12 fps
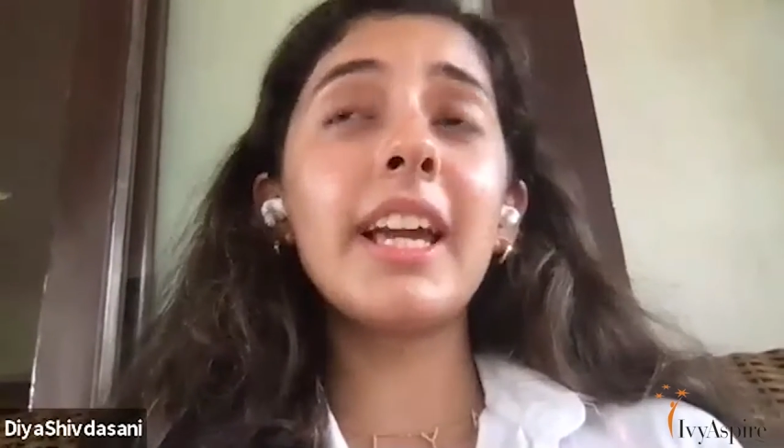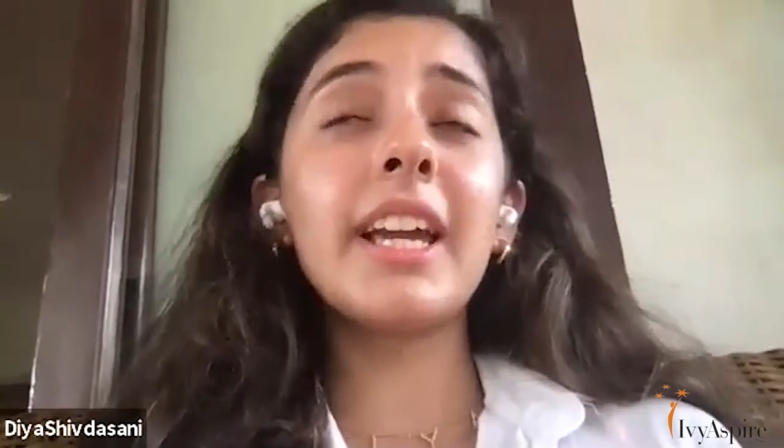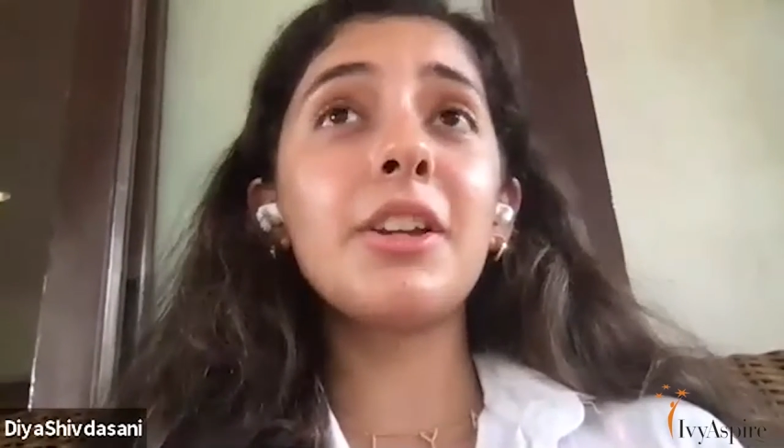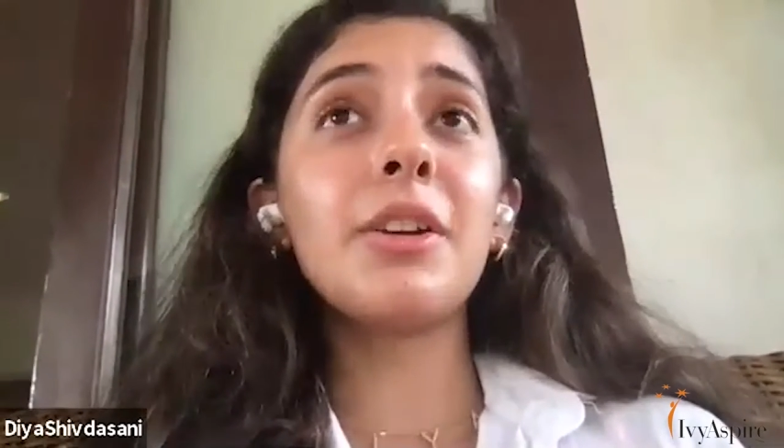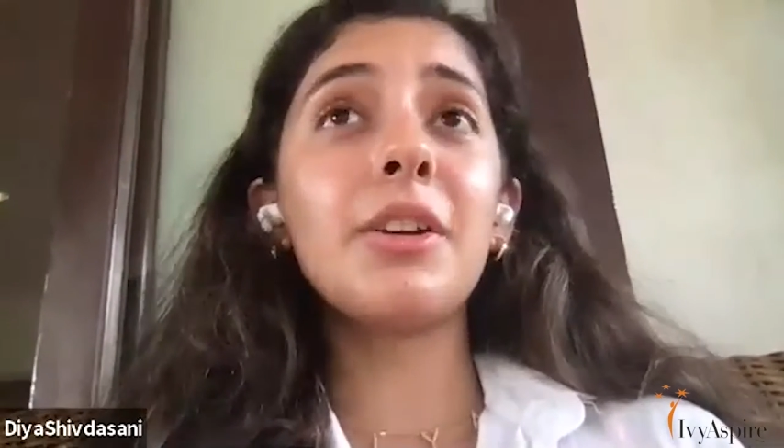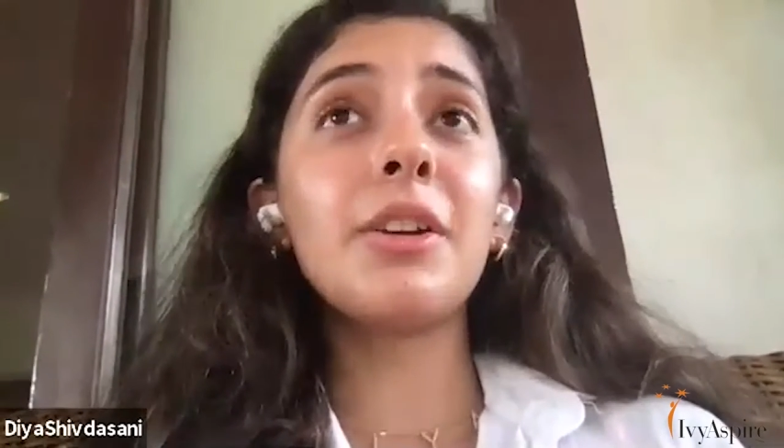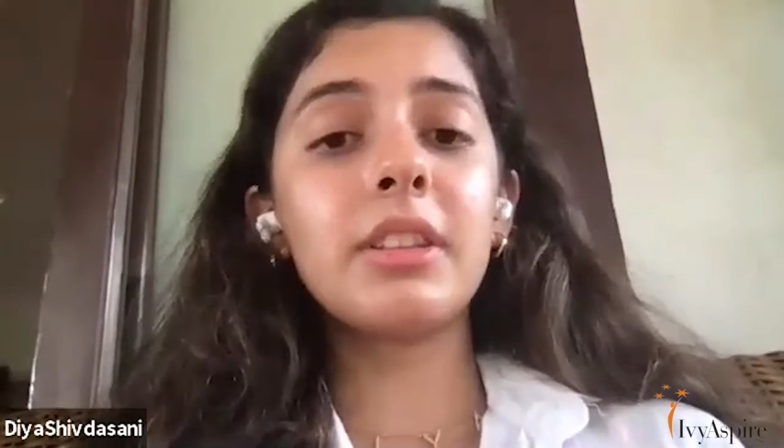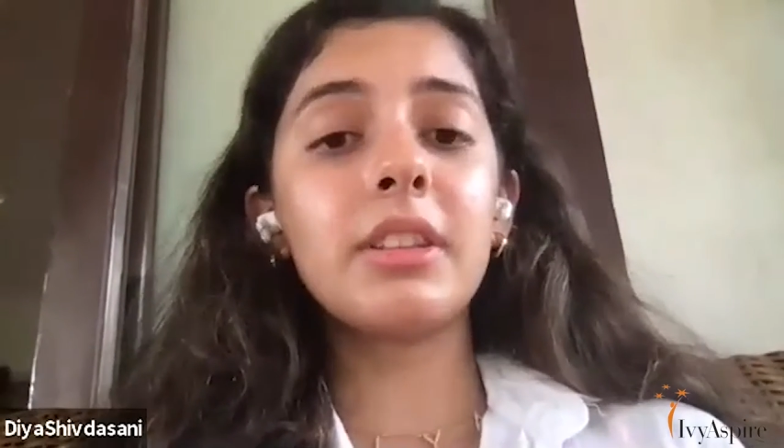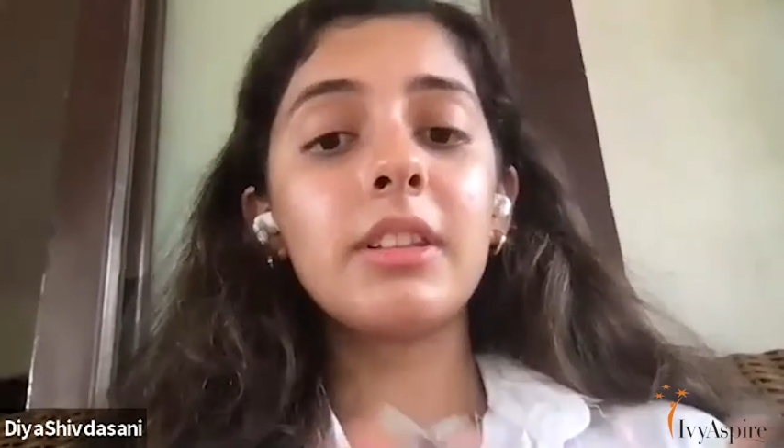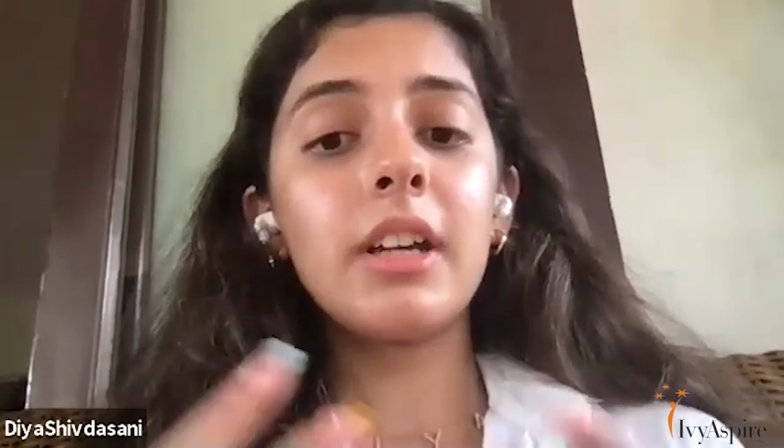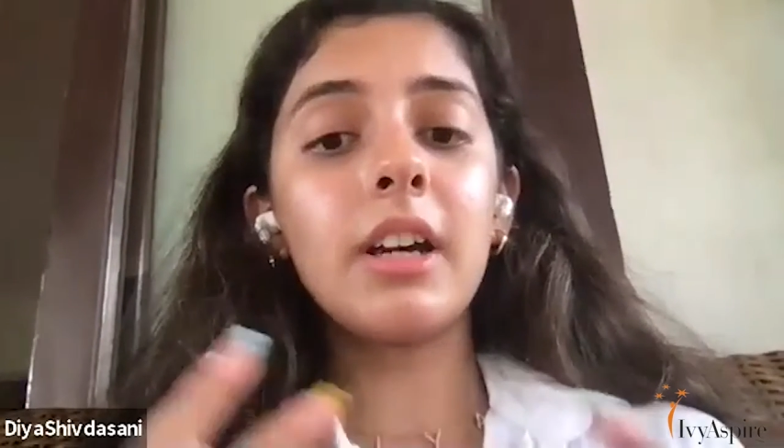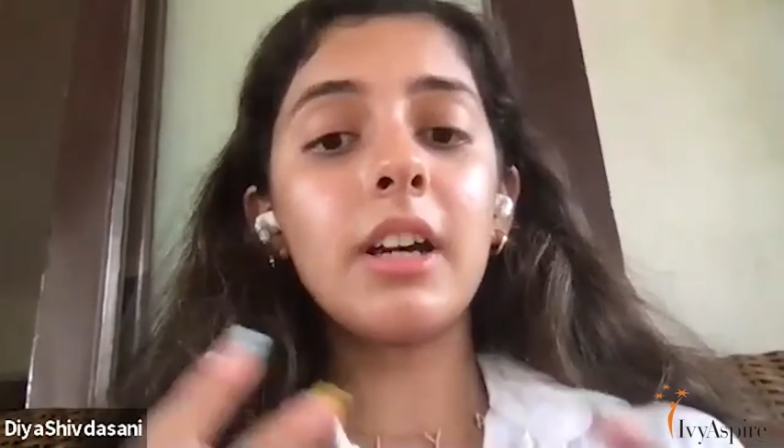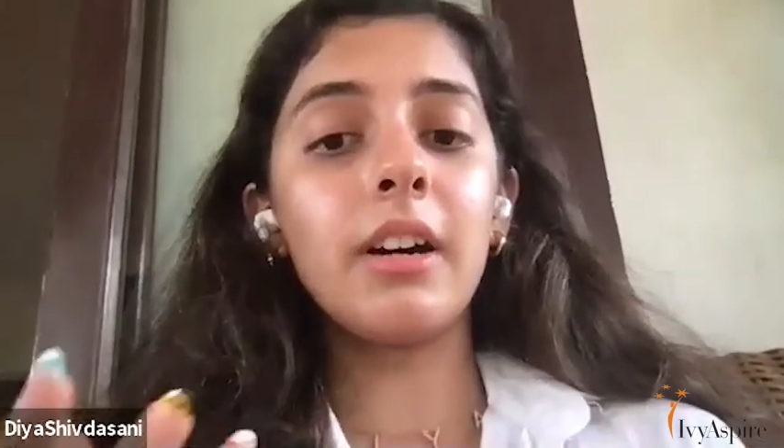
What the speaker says: taught me like,